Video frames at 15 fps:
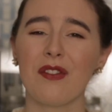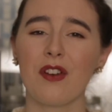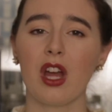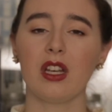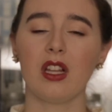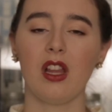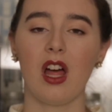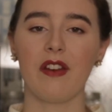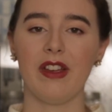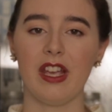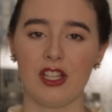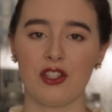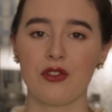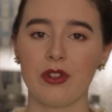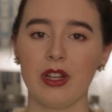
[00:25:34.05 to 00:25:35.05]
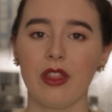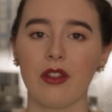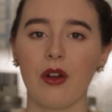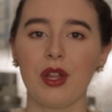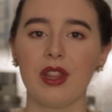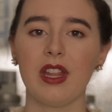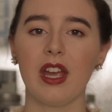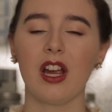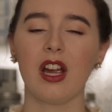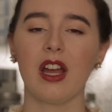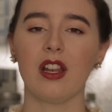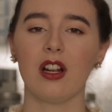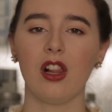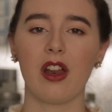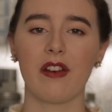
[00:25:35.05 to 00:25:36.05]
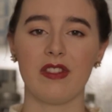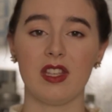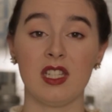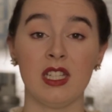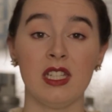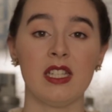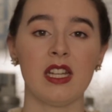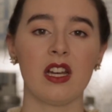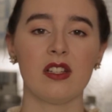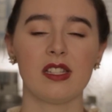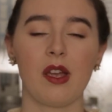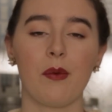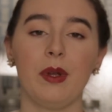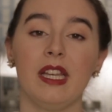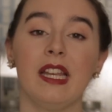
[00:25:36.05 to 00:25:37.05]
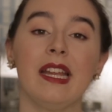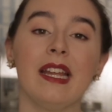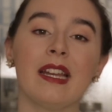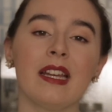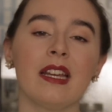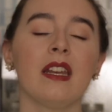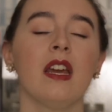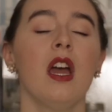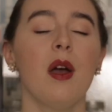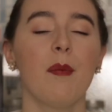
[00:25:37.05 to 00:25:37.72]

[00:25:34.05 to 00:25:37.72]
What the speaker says: have gotten a lot of history thrown in there and a lot of the details that we needed,